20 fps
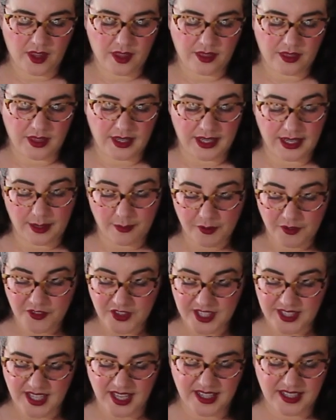The name of
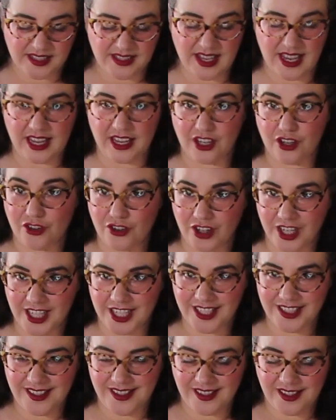the set is
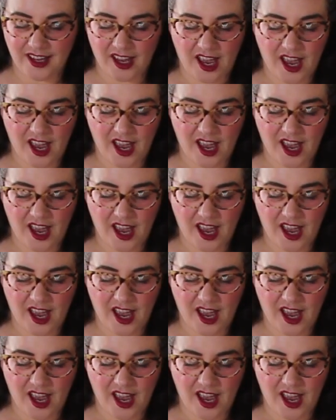Ingrid.